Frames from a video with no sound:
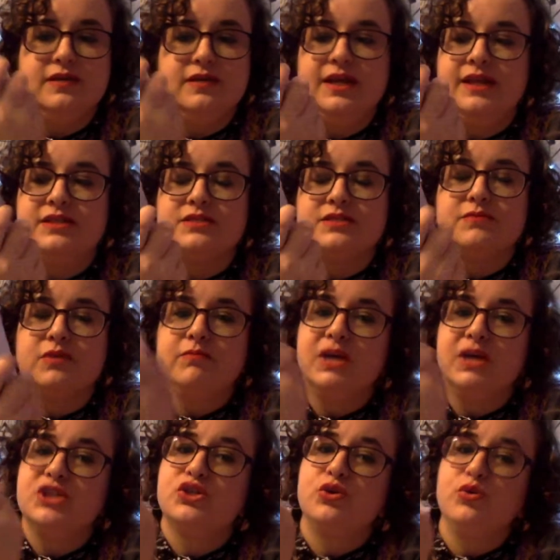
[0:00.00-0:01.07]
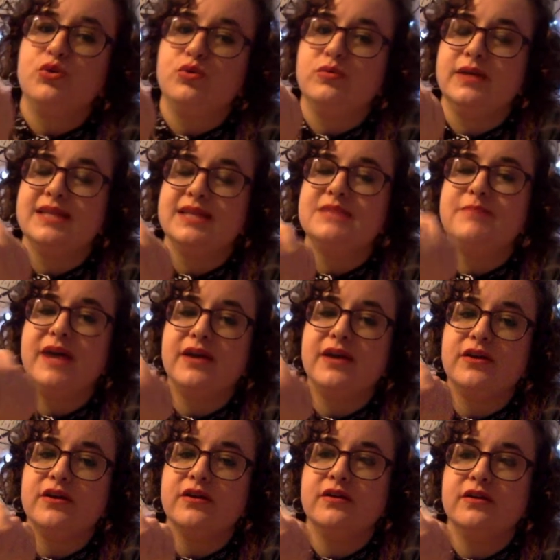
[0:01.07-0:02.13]
it's much cool. It's
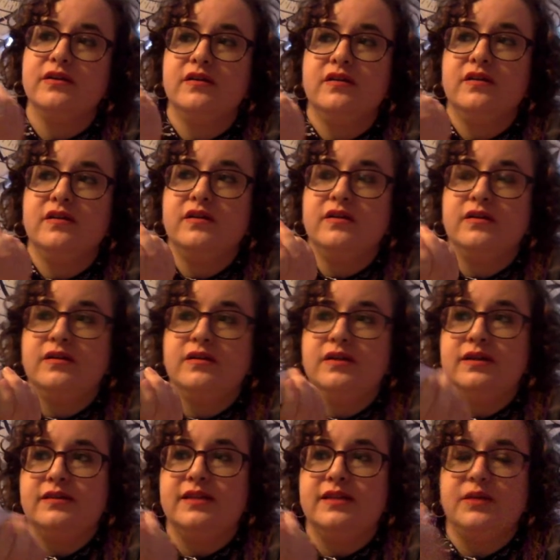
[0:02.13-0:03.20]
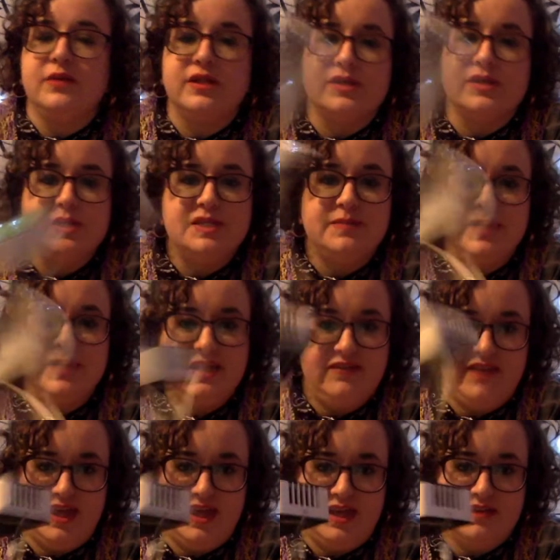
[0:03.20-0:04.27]
better than one of those spinny
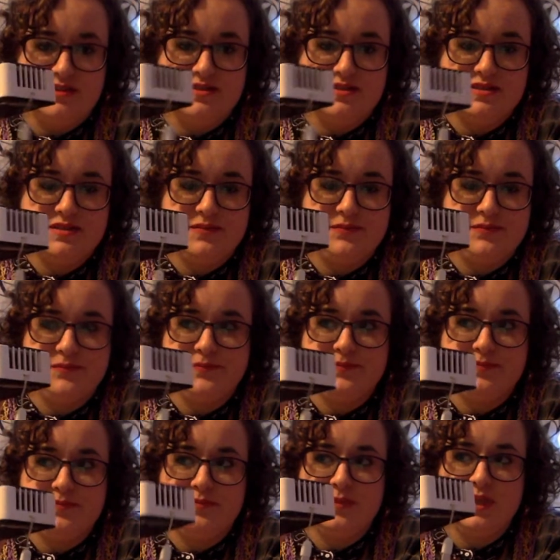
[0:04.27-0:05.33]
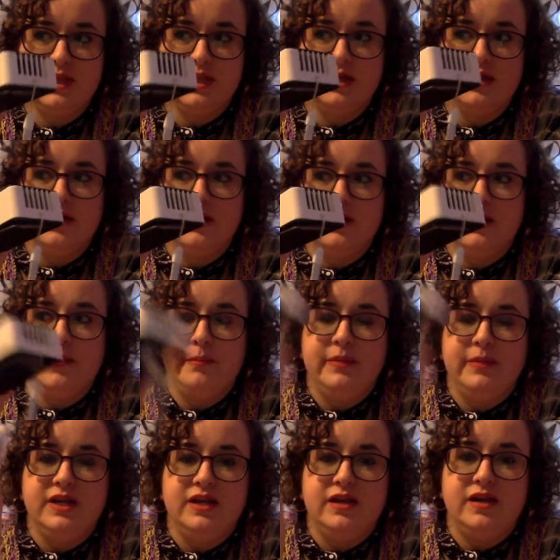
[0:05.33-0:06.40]
fans,
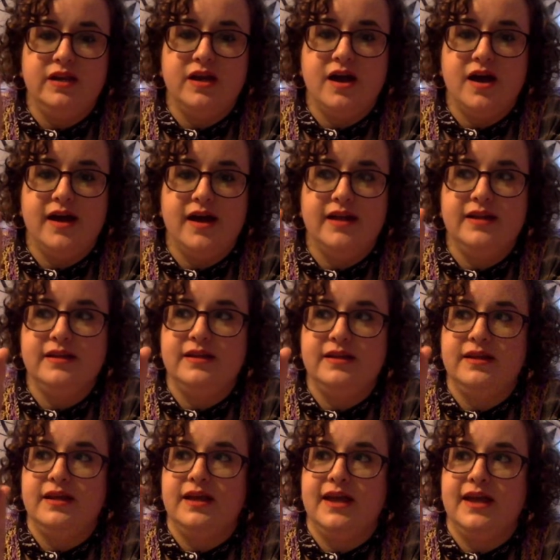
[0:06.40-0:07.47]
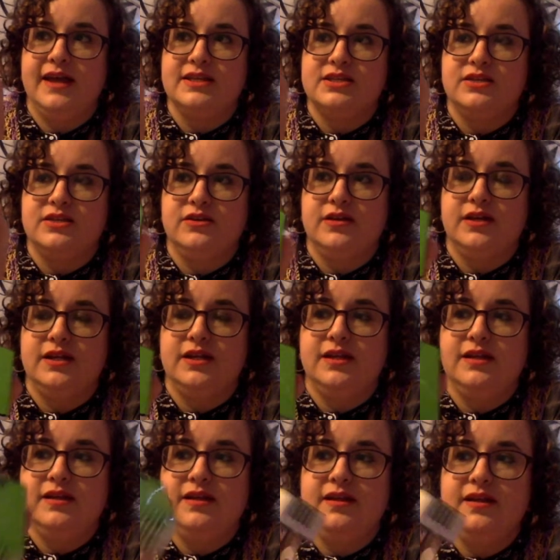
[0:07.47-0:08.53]
but not as good
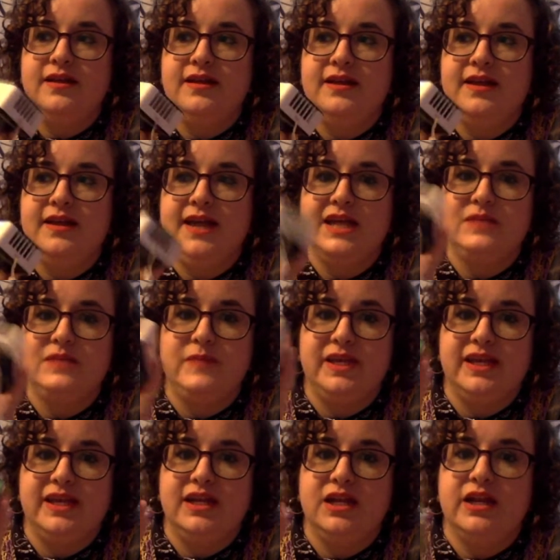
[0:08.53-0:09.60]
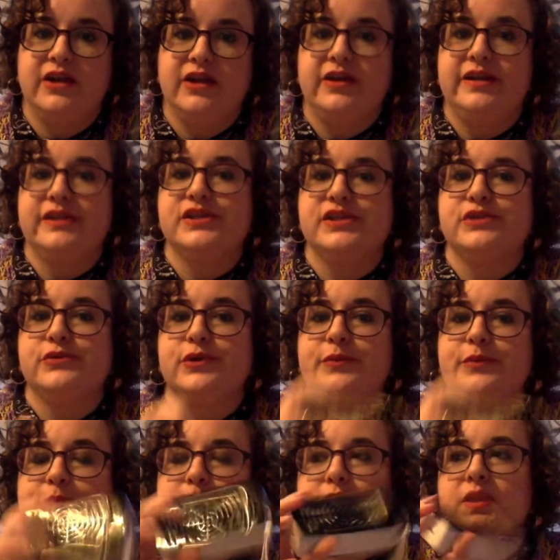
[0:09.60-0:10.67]
as being in an air-conditioned room.
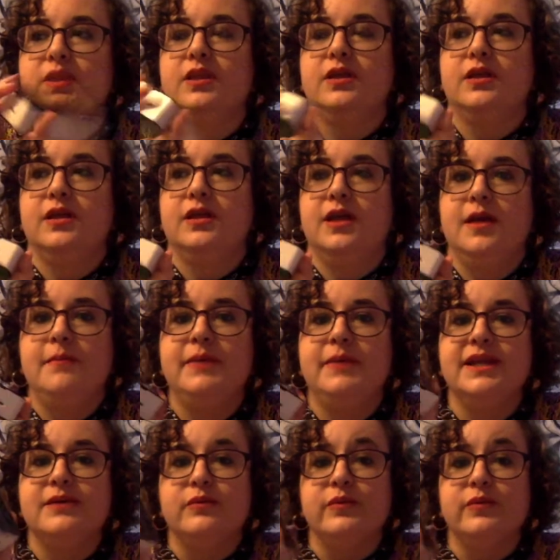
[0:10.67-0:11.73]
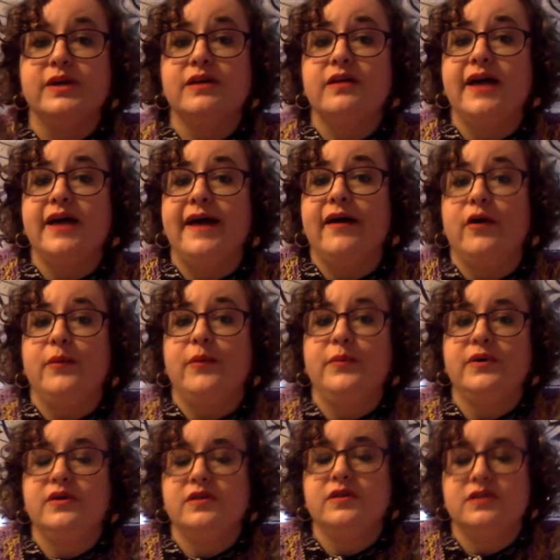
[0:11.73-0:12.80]
But it will help,
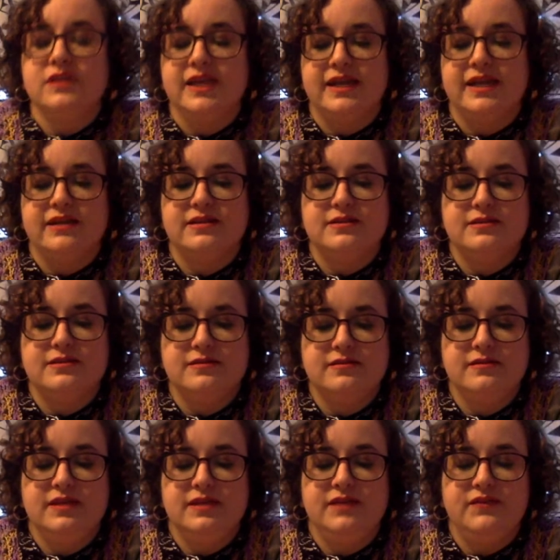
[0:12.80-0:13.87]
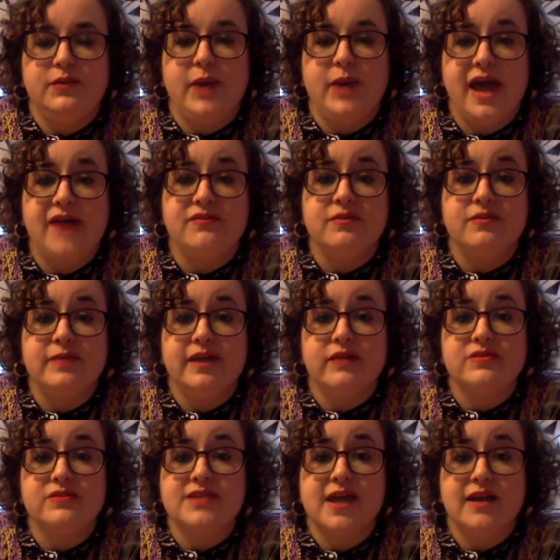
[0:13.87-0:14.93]
like, if you have to be
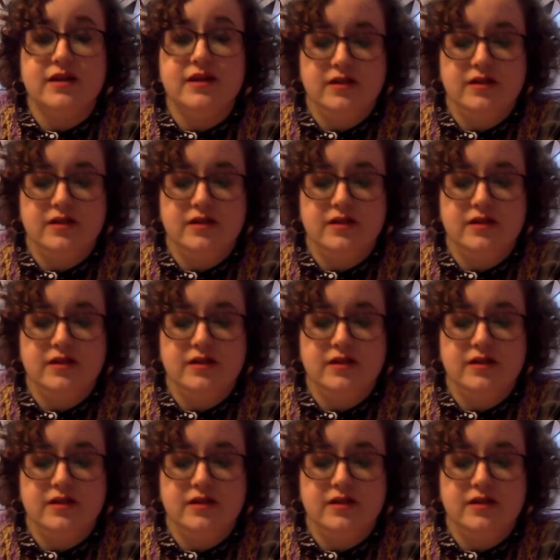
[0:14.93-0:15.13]
outside.